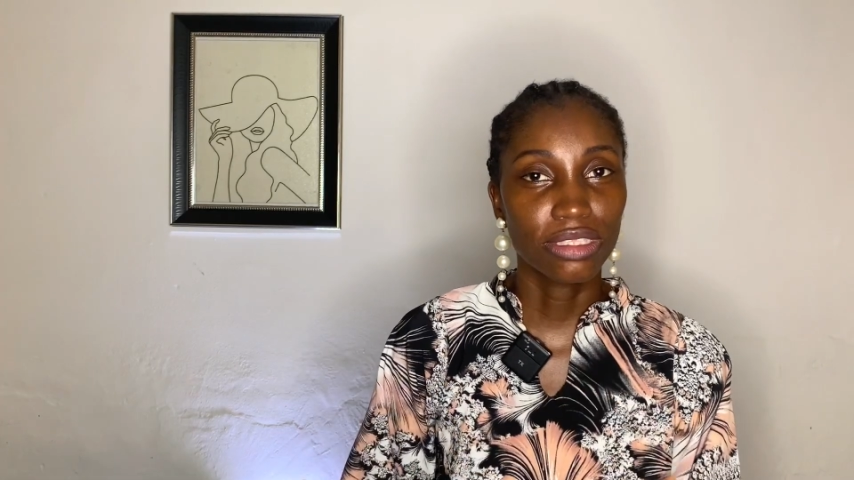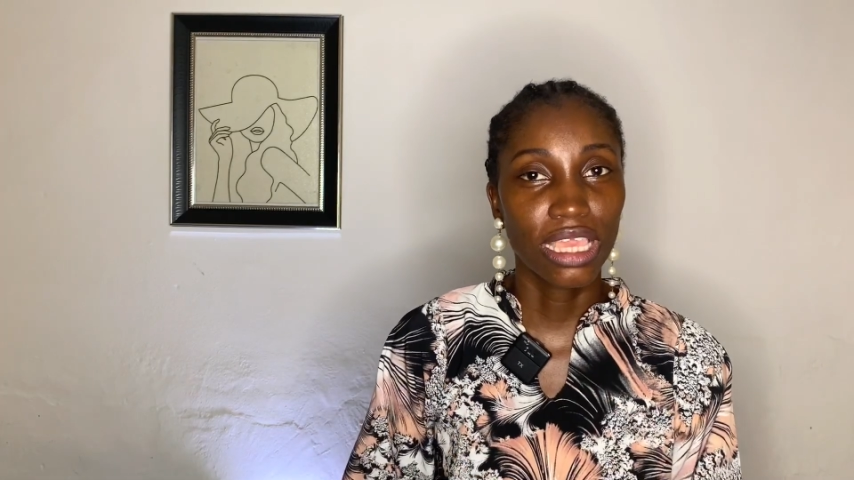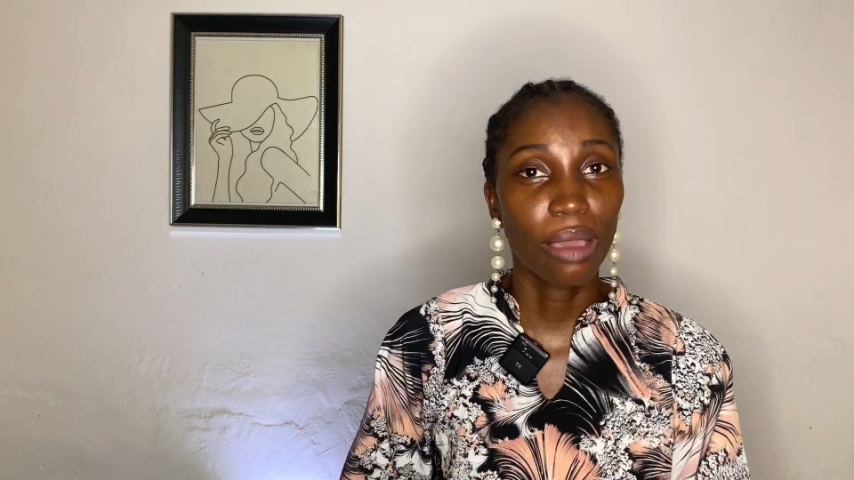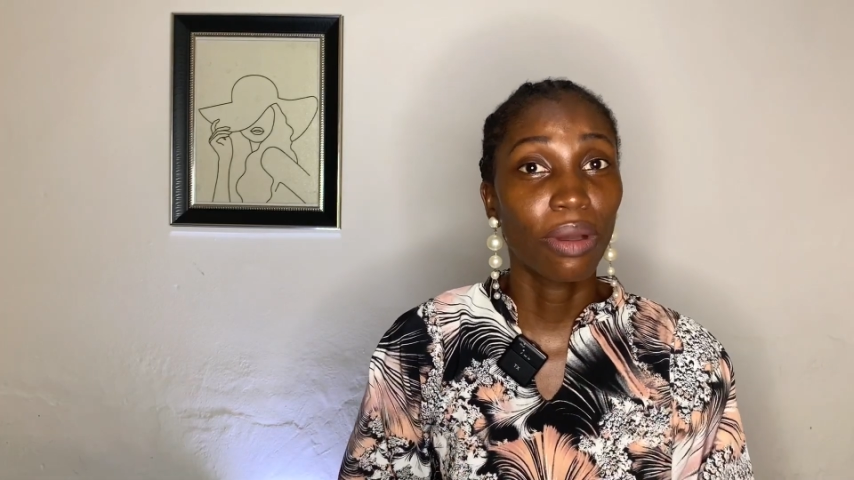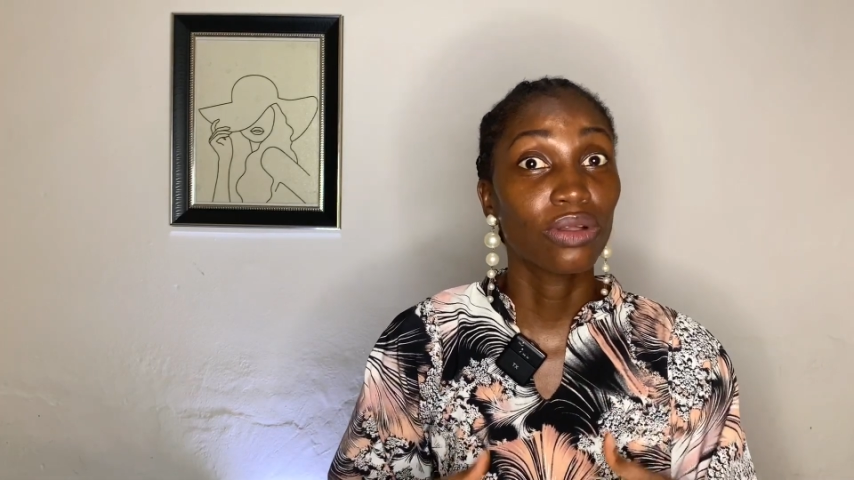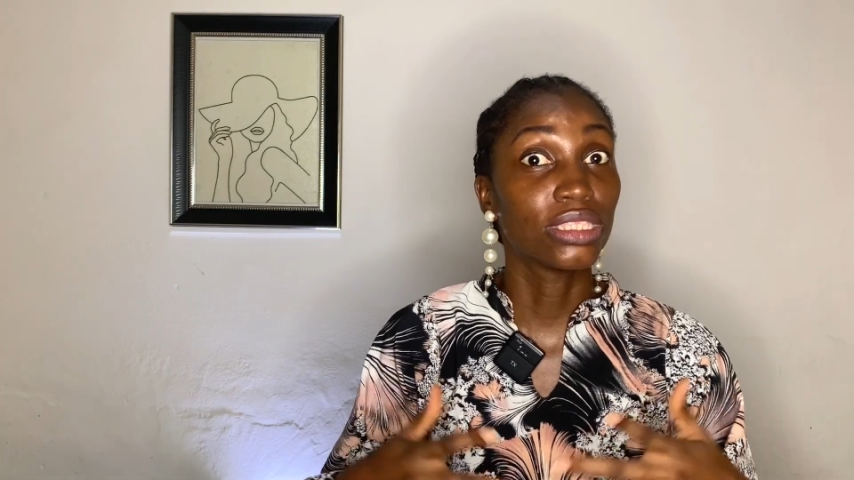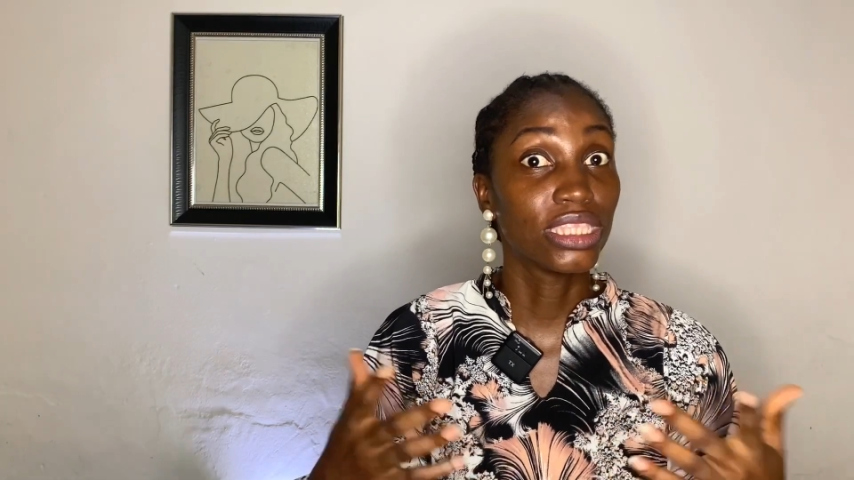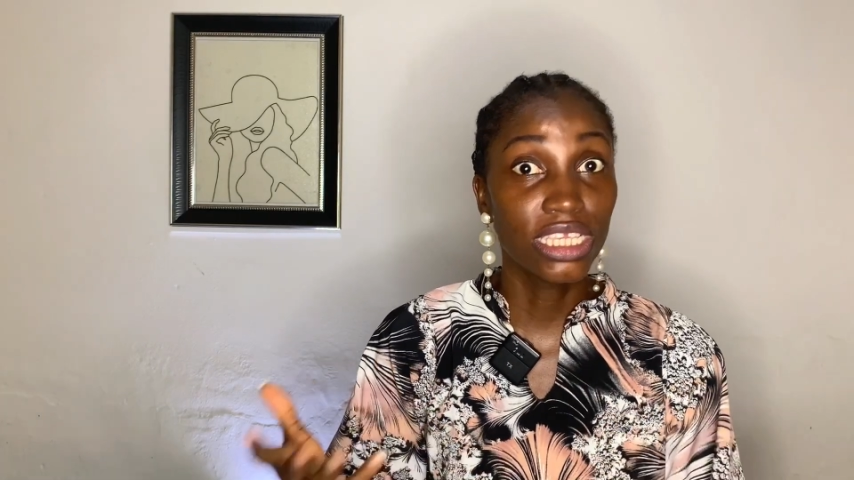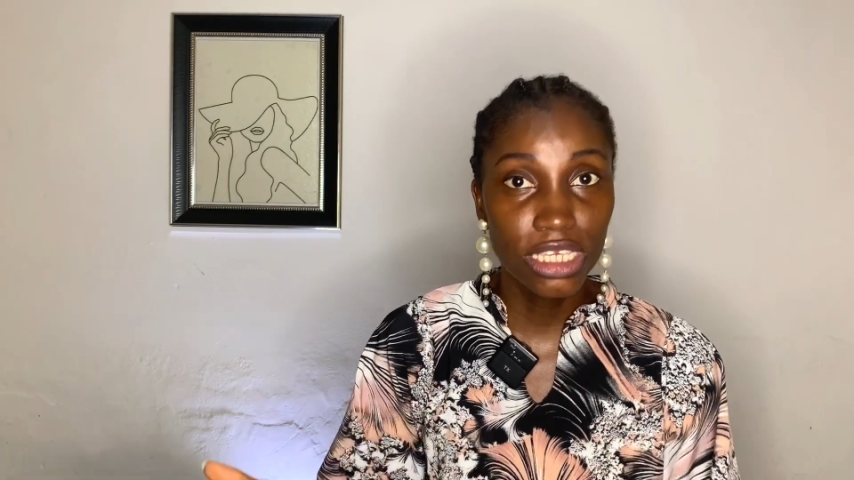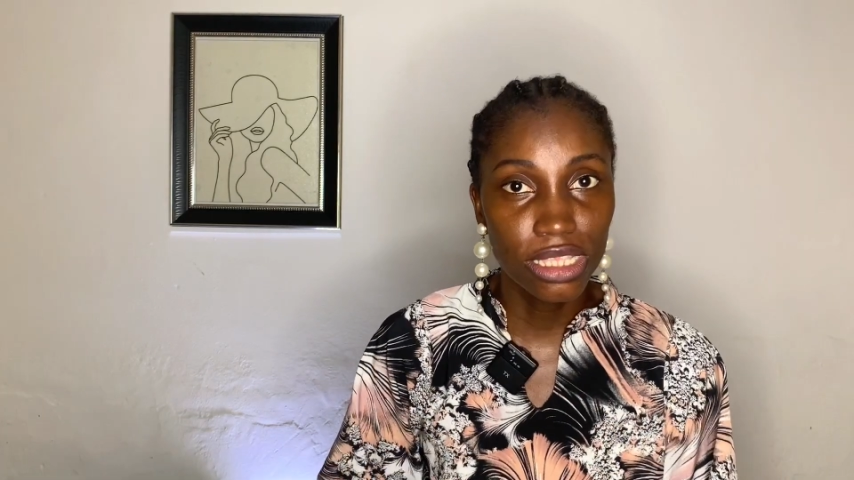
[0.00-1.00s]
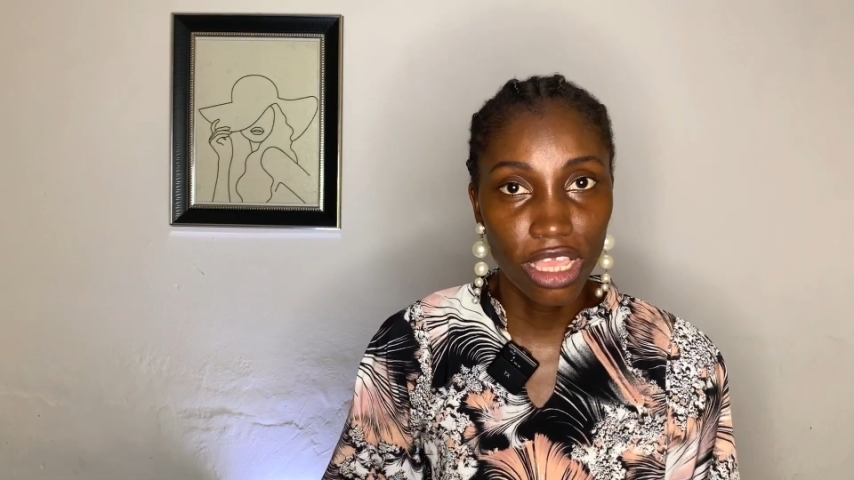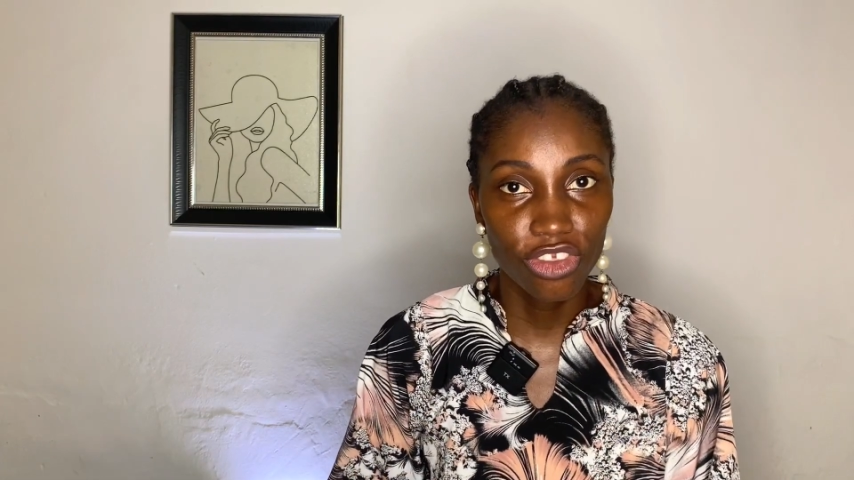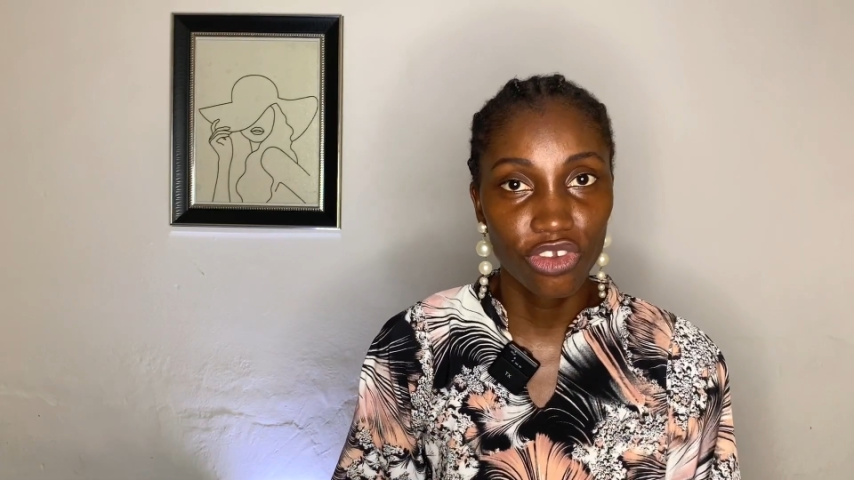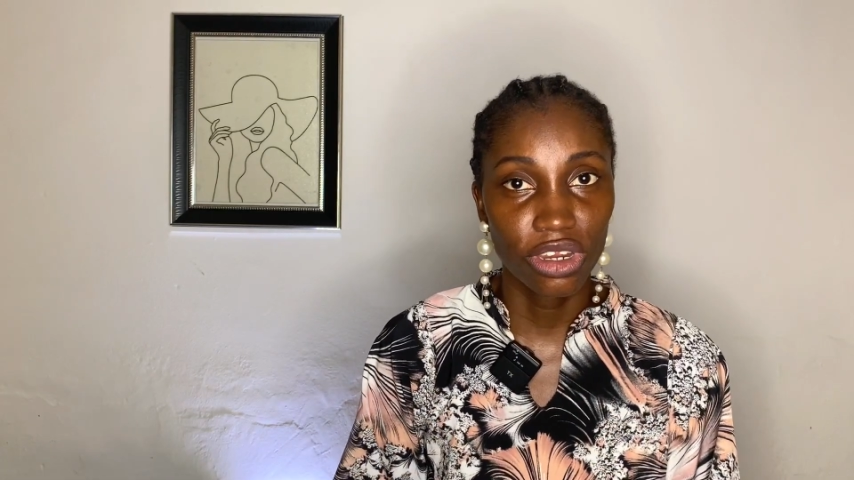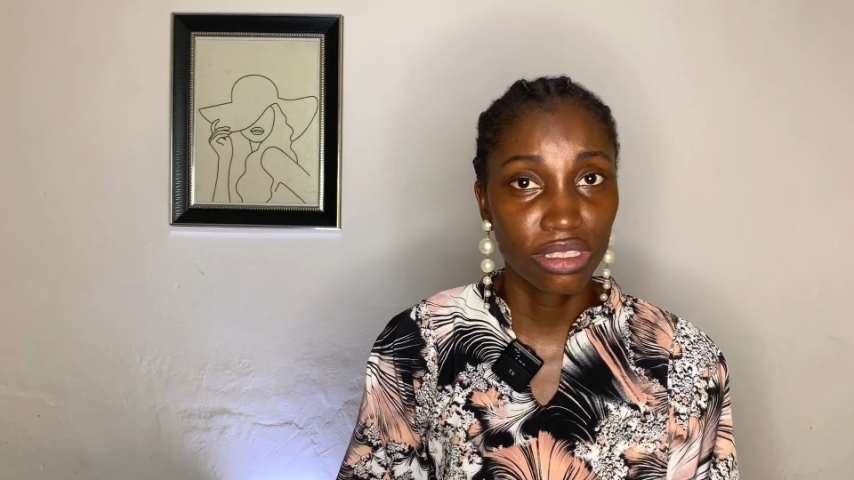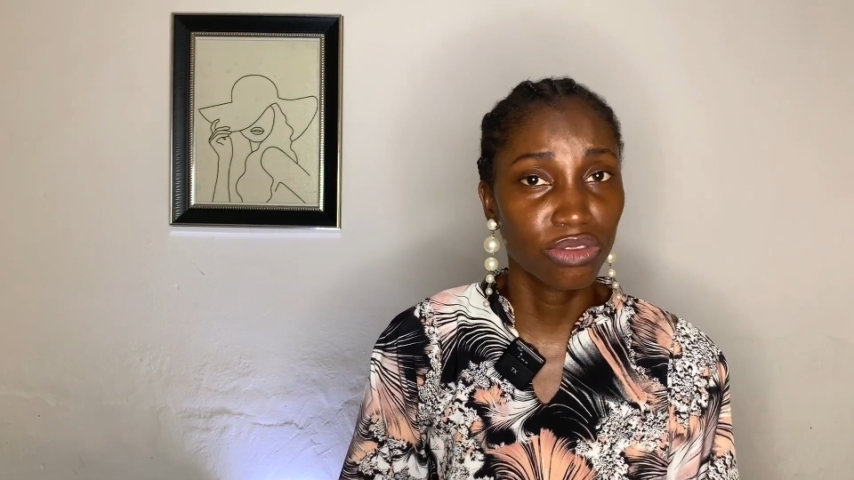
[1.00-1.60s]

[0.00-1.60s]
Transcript: say about these lecturers.